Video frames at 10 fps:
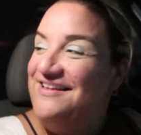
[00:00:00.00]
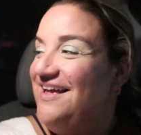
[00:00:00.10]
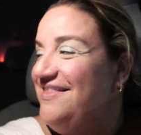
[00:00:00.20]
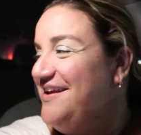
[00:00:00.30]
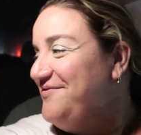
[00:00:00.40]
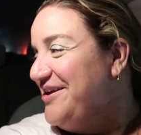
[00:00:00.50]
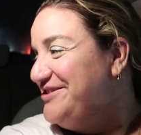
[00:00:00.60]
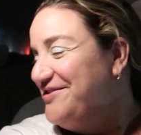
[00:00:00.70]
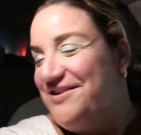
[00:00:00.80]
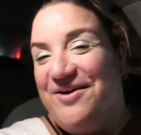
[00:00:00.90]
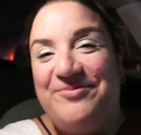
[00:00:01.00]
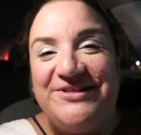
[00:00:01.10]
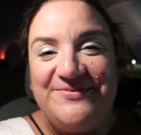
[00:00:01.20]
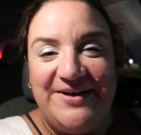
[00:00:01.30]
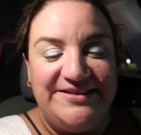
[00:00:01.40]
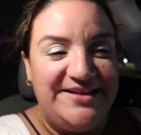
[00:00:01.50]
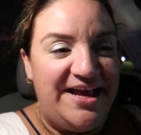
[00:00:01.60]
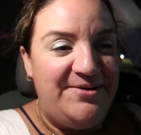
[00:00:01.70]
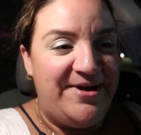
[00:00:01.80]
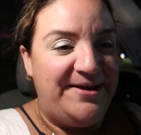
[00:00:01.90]
Yeah, the adventure that almost was.
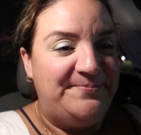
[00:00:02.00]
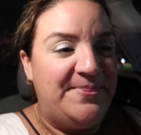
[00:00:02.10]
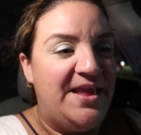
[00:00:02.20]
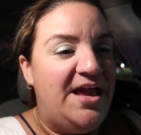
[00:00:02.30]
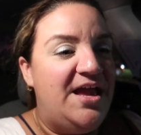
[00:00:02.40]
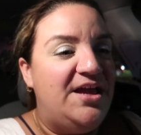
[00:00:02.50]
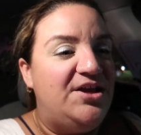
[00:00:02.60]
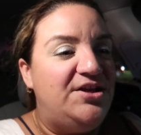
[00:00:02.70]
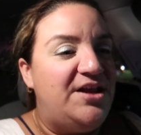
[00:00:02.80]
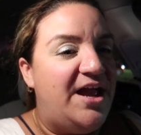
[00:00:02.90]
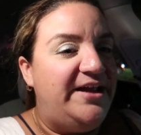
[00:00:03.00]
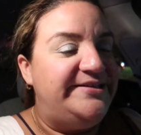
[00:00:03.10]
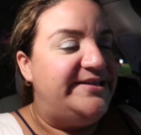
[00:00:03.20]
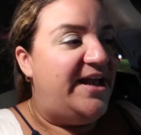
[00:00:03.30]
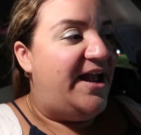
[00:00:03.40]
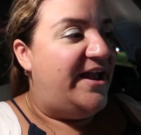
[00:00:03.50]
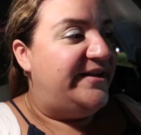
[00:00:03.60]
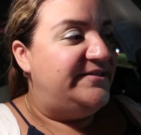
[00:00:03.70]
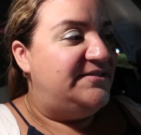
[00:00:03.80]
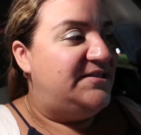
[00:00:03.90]
Anyway, good night
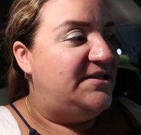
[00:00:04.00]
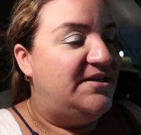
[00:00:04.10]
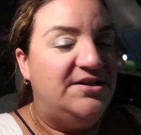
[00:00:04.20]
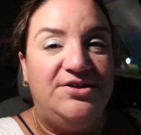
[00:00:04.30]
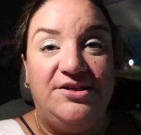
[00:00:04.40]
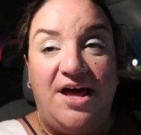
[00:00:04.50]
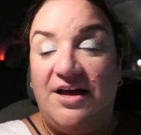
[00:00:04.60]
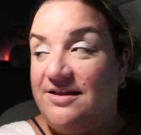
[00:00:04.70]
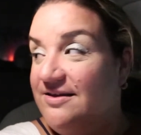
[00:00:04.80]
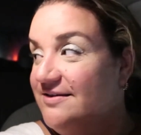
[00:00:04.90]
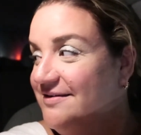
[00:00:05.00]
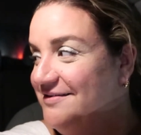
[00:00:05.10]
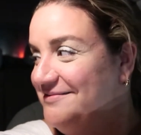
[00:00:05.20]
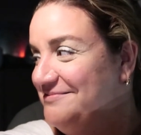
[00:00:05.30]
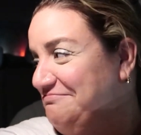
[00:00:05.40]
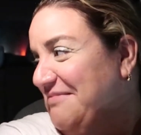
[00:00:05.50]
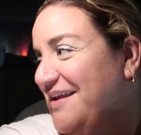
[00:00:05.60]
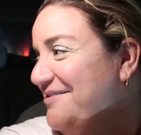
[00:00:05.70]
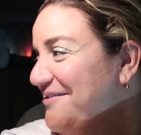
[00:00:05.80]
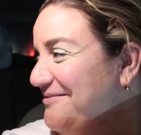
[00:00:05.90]
and good luck.
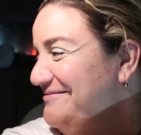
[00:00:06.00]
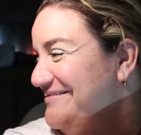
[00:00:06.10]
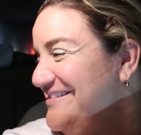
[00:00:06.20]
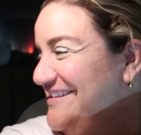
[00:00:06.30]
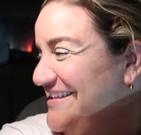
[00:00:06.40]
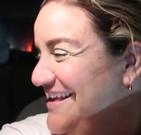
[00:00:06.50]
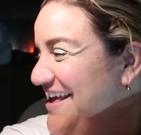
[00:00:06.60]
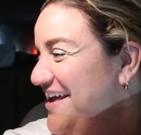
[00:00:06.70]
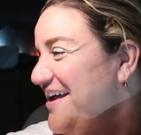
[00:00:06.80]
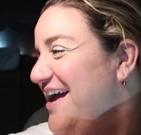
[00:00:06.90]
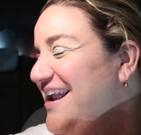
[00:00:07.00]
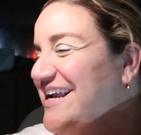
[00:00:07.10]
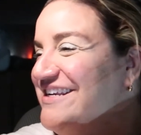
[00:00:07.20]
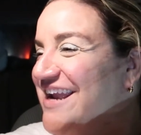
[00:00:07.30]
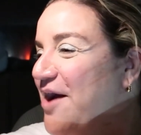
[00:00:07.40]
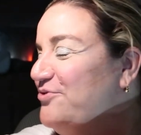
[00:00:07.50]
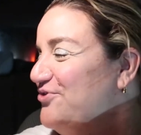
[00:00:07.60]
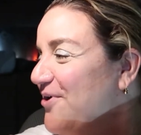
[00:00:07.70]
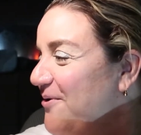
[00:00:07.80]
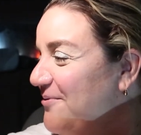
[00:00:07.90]
I don't know. I need an
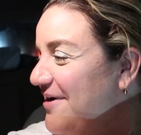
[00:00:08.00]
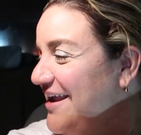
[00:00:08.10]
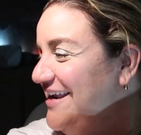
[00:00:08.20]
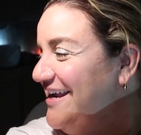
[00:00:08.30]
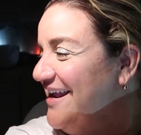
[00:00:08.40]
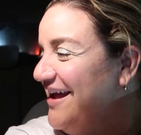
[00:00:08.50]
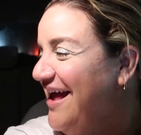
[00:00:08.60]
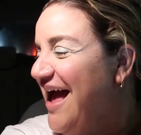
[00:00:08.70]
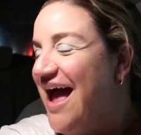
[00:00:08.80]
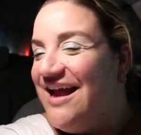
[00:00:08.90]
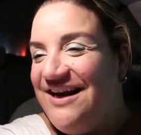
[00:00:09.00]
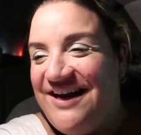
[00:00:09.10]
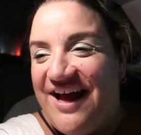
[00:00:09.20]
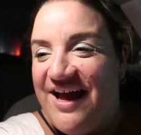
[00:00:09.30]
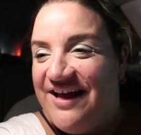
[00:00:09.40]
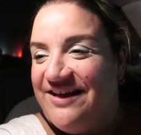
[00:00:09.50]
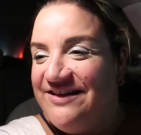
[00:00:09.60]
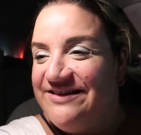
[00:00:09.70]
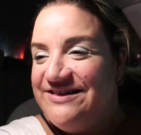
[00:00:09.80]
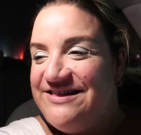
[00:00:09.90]
outro. You I need do. a I need a
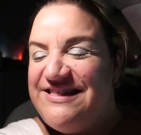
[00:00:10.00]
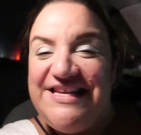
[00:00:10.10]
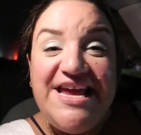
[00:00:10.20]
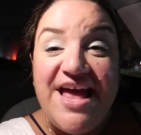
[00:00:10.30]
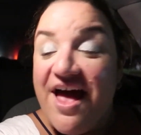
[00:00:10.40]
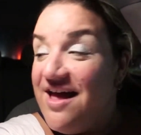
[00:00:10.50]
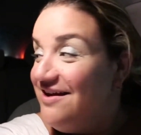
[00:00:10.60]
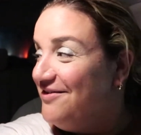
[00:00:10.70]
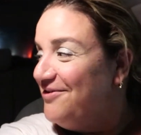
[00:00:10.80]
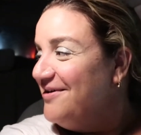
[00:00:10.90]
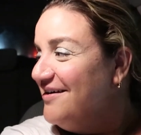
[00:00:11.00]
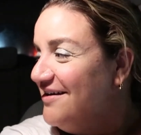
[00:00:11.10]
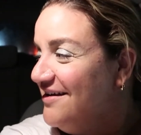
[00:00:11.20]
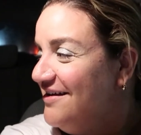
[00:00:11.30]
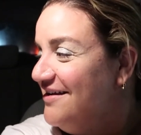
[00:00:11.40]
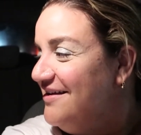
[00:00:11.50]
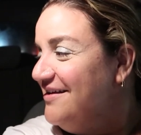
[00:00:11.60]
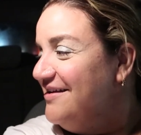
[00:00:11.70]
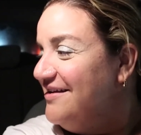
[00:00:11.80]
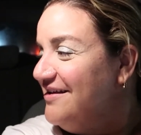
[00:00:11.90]
see ya or
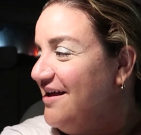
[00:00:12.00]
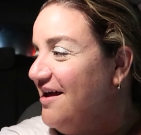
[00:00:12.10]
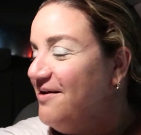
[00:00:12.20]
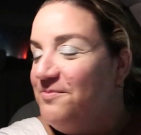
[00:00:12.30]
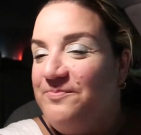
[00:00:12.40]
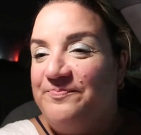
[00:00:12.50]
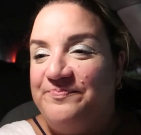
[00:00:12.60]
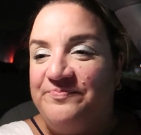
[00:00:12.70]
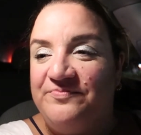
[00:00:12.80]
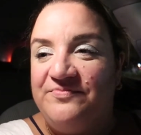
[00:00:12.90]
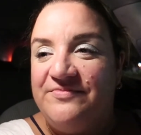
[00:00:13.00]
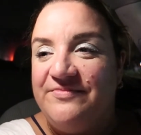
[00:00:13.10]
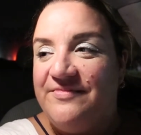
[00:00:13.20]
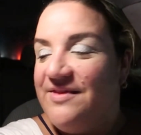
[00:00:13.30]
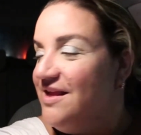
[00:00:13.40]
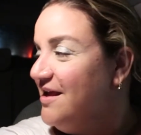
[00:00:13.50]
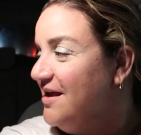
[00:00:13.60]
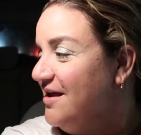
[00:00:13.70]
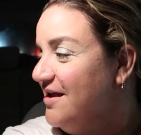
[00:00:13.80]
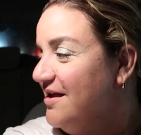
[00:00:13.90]
yeah. Um like an like
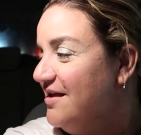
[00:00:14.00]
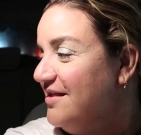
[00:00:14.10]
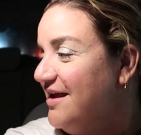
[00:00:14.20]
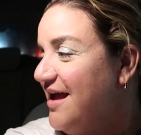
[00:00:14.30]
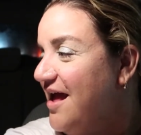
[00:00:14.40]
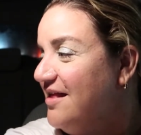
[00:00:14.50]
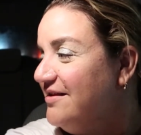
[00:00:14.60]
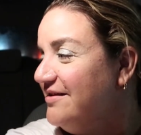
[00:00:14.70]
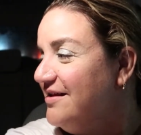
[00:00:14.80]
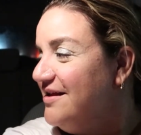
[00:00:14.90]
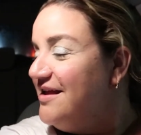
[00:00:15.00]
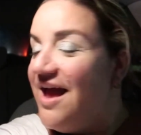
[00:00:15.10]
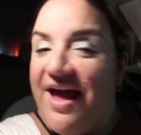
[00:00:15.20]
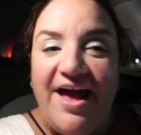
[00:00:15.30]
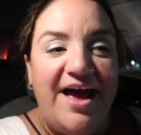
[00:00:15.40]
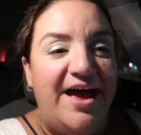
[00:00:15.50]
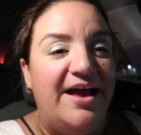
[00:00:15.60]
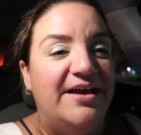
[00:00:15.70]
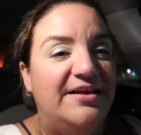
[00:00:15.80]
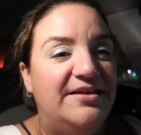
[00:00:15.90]
Ellen says be like kind Ellen. to one another.
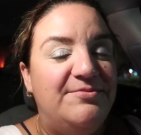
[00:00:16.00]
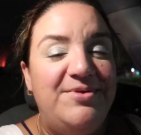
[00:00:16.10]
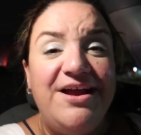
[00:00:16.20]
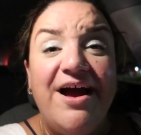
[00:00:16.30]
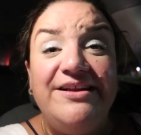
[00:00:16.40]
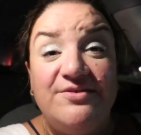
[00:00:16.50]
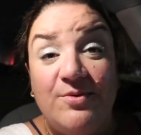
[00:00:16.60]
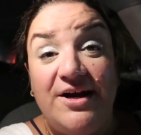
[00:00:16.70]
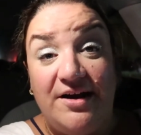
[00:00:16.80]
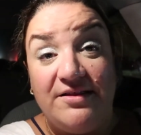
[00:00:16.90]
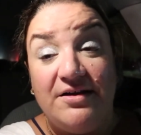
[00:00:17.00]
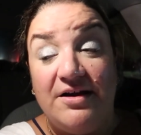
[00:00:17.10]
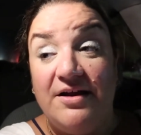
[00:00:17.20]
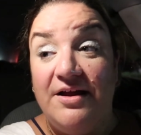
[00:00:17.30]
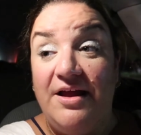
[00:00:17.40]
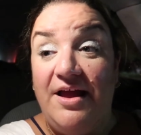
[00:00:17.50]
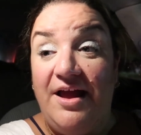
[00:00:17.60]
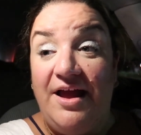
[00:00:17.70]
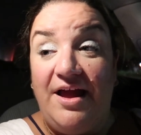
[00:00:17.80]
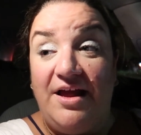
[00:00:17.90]
Yeah. Be yeah. kind to one another.
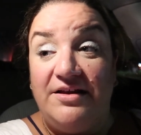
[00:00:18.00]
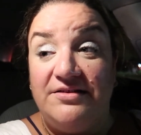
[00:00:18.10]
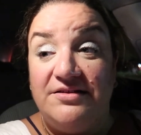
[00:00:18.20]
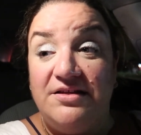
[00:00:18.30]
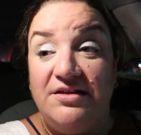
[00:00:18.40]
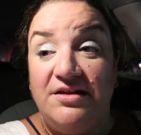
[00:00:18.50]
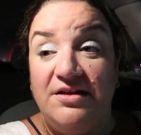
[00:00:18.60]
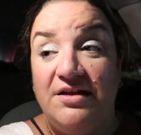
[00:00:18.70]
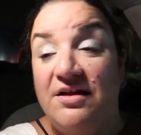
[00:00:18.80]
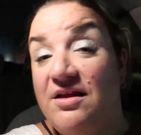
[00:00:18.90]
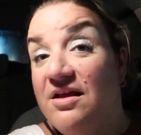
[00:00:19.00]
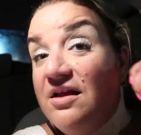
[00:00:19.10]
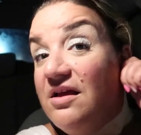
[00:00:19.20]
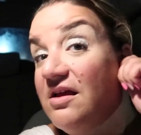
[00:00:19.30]
And It's a really good one.